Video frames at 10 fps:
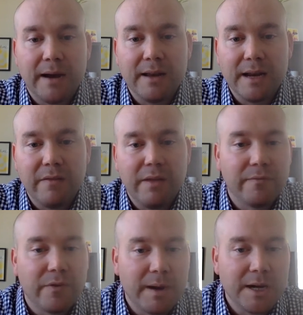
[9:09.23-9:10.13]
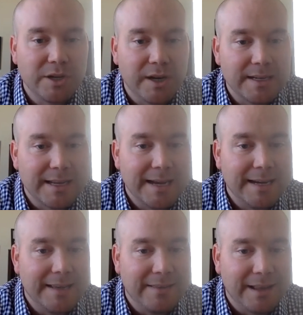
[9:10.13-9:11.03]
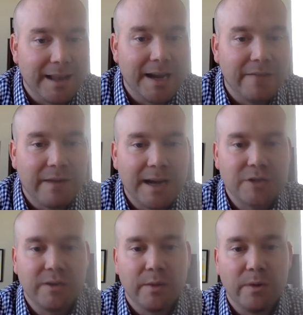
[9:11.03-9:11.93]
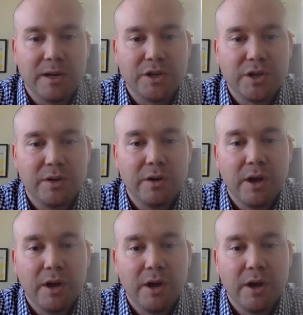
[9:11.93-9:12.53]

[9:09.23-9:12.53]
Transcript: any of the information contained in the client advisory that we issued,